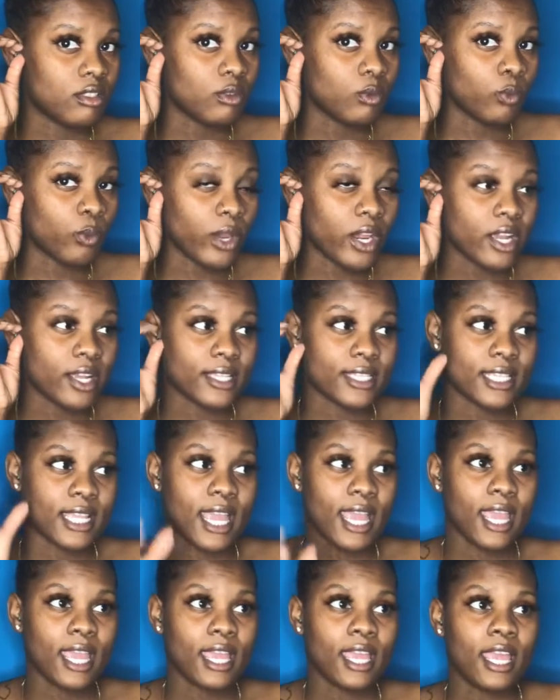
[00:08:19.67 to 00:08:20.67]
where it's
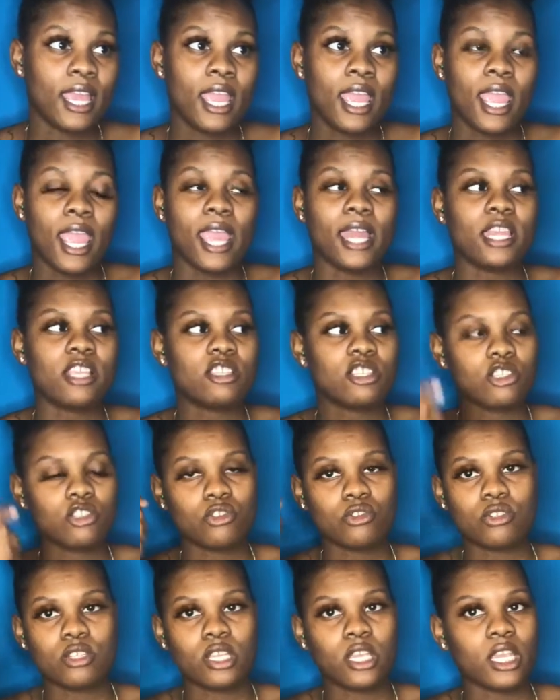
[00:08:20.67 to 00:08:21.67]
at, and it just
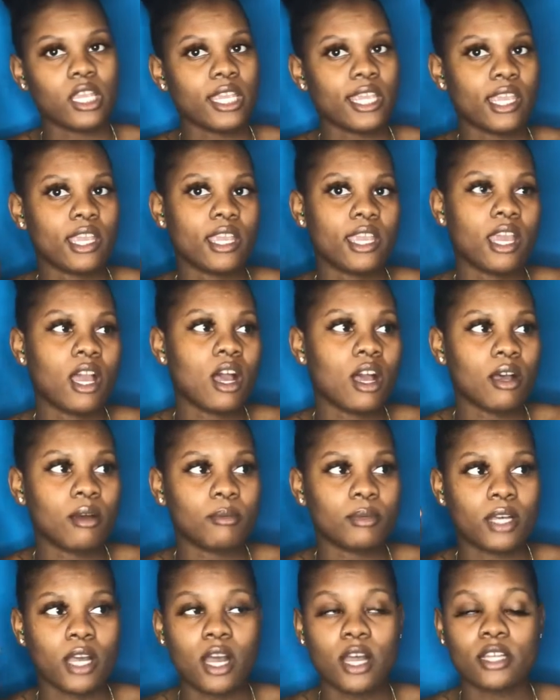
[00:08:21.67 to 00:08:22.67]
used to get
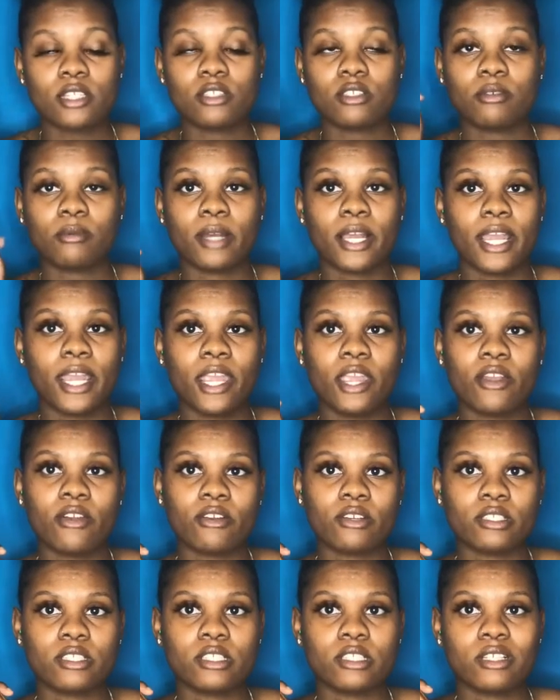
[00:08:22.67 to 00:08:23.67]
caught to my
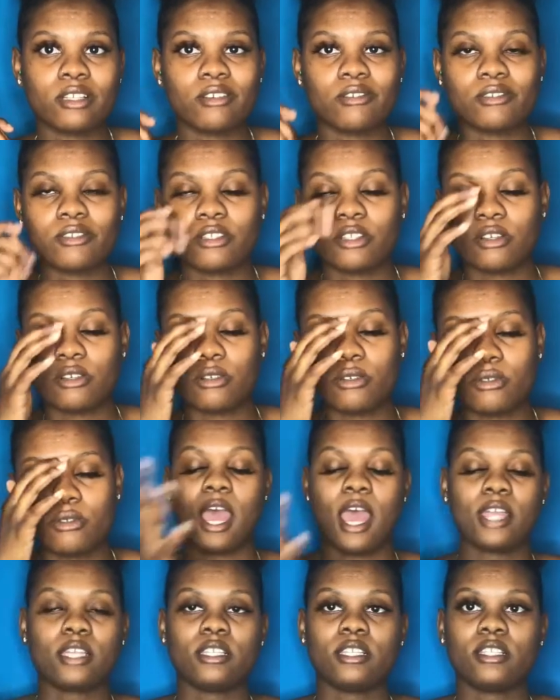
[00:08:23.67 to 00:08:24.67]
hair and stuff. So
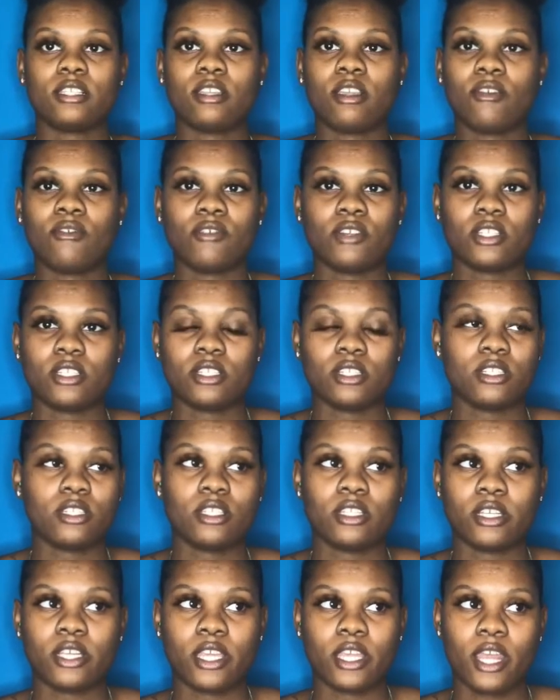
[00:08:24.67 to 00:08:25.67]
I just eventually
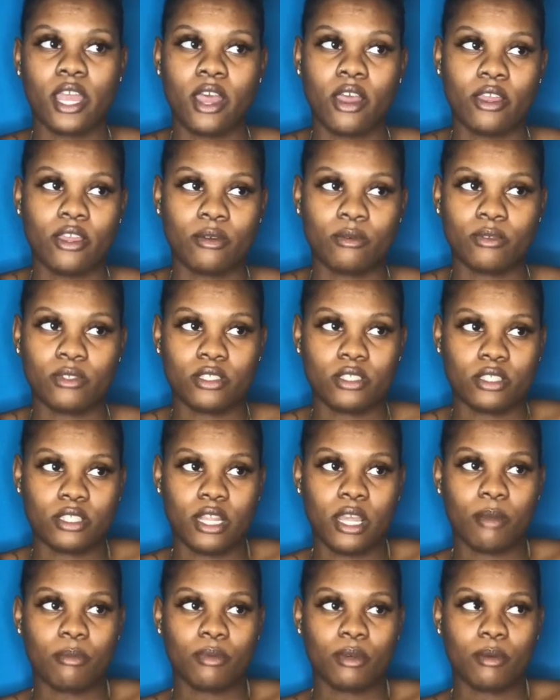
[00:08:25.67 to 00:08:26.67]
took it out and was just
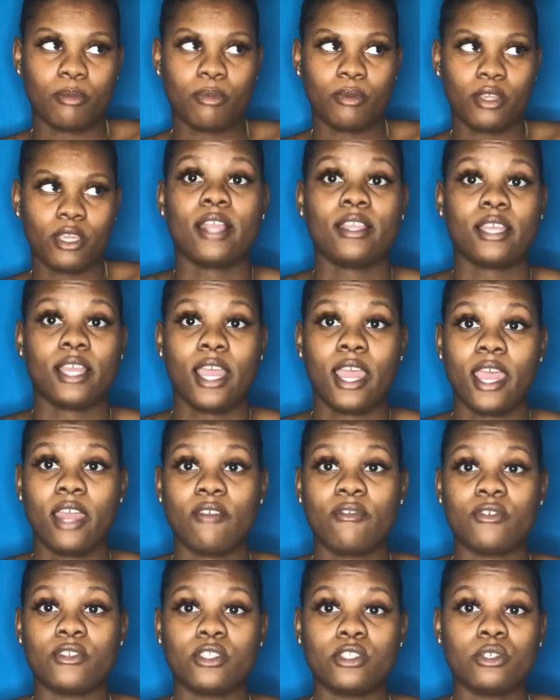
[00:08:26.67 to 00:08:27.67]
like, bump it. I think I had
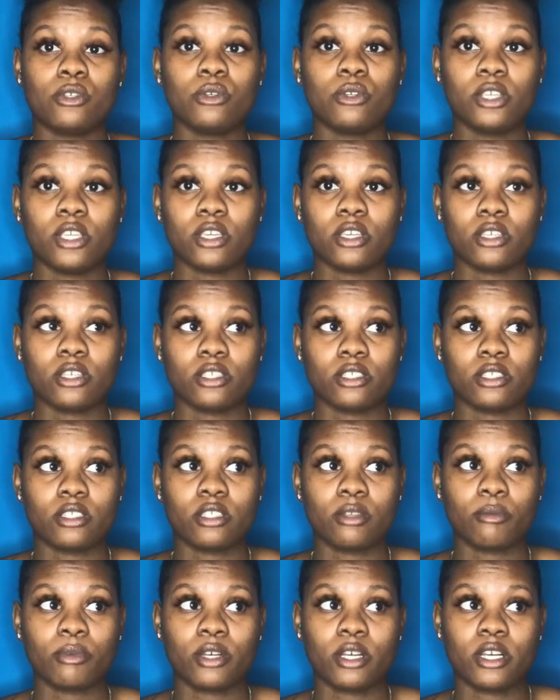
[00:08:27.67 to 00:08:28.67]
it for 2 years
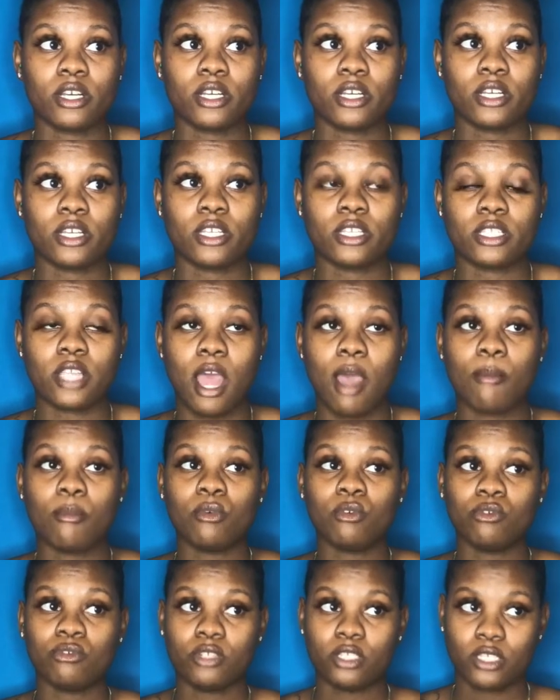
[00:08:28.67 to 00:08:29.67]
because I
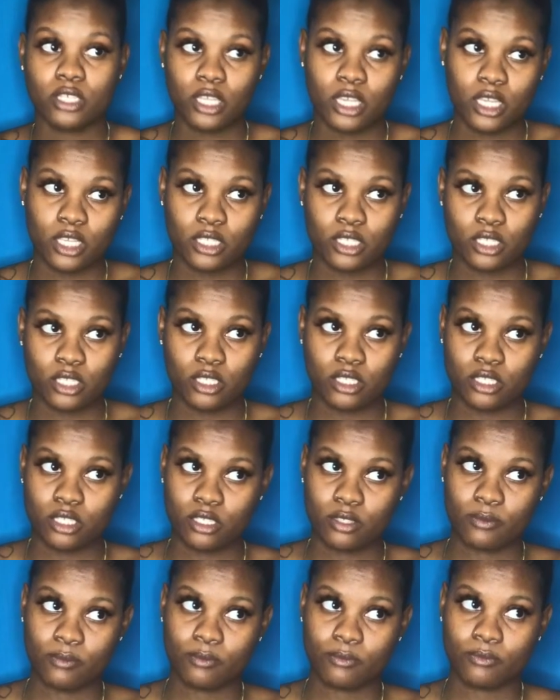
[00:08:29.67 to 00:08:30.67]
moved to
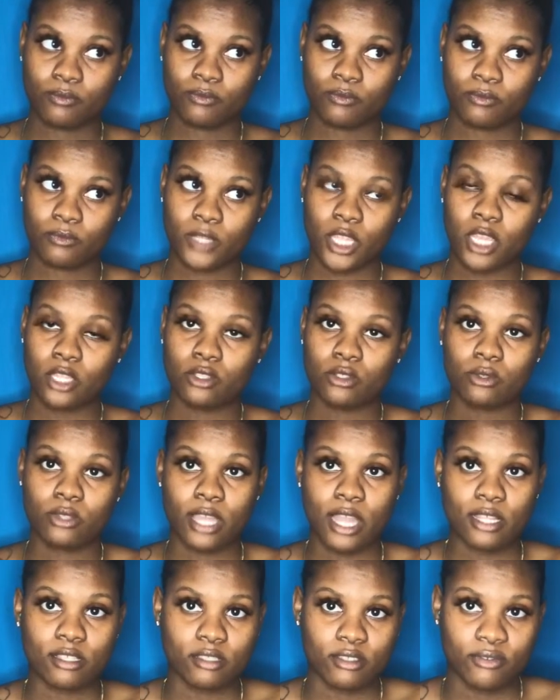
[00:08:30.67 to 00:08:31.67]
Texas in
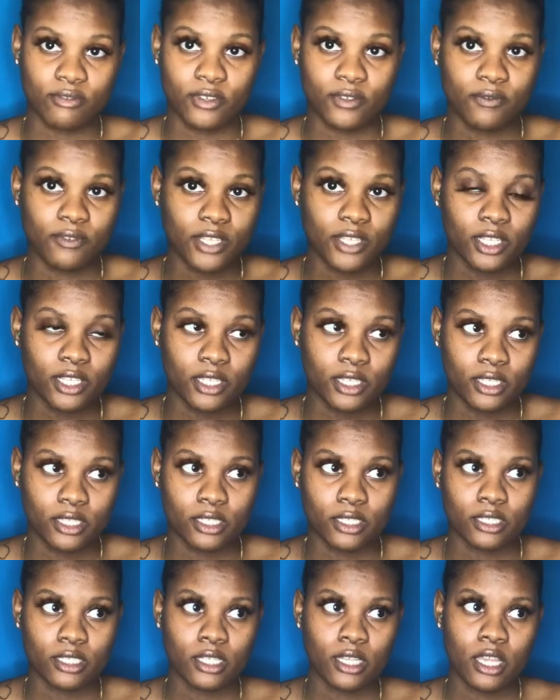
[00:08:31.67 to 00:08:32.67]

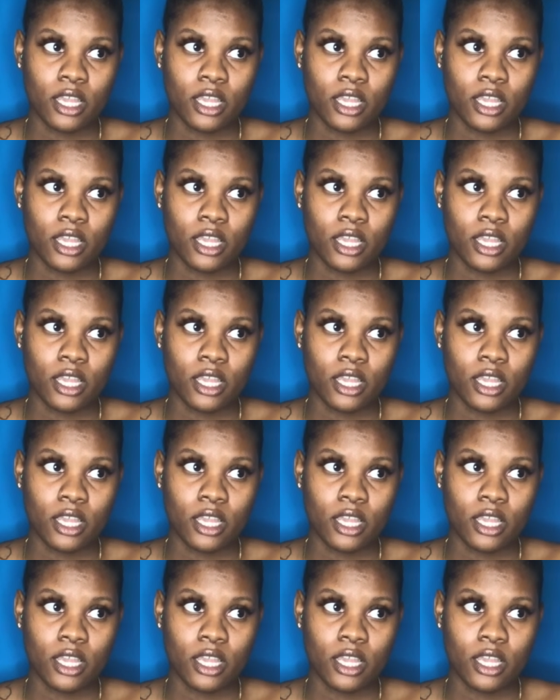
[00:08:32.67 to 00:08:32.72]
2015,